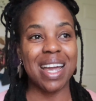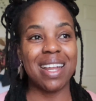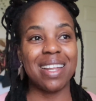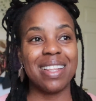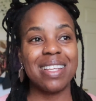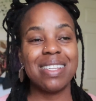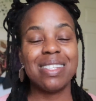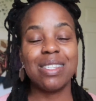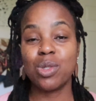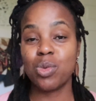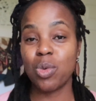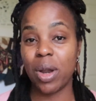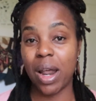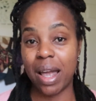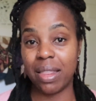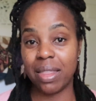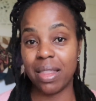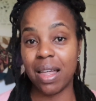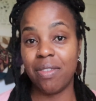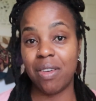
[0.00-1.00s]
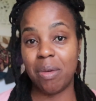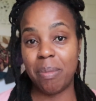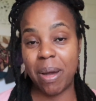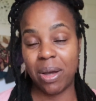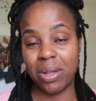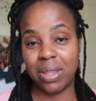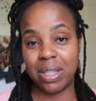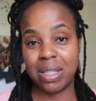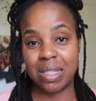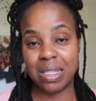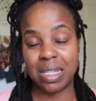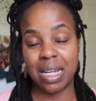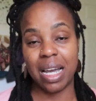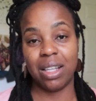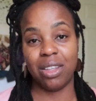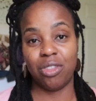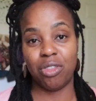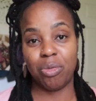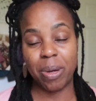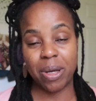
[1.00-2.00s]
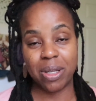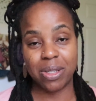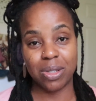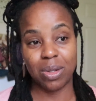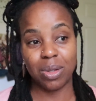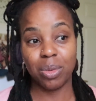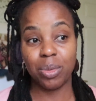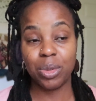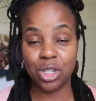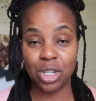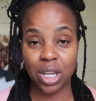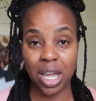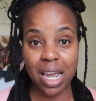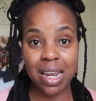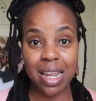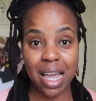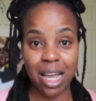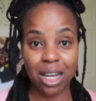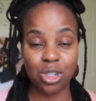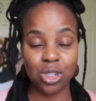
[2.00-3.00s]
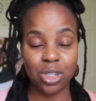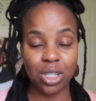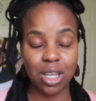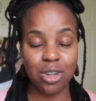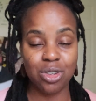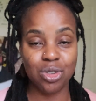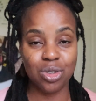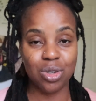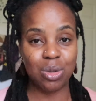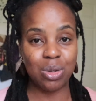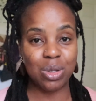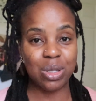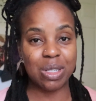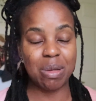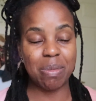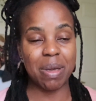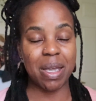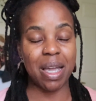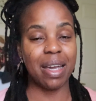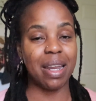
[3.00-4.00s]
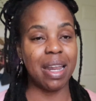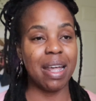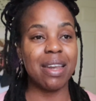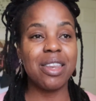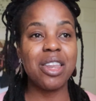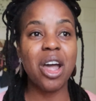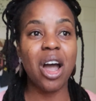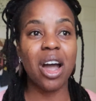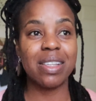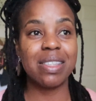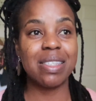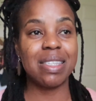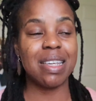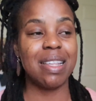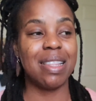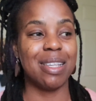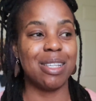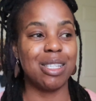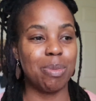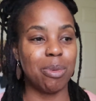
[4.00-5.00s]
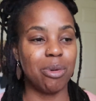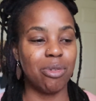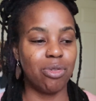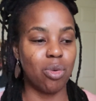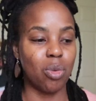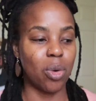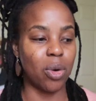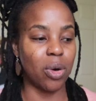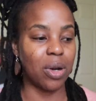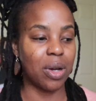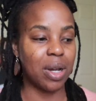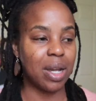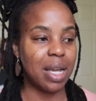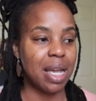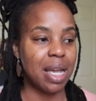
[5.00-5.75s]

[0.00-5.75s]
and this is what I love about this style of puzzle, which Katie actually introduced to me. I had not seen this before.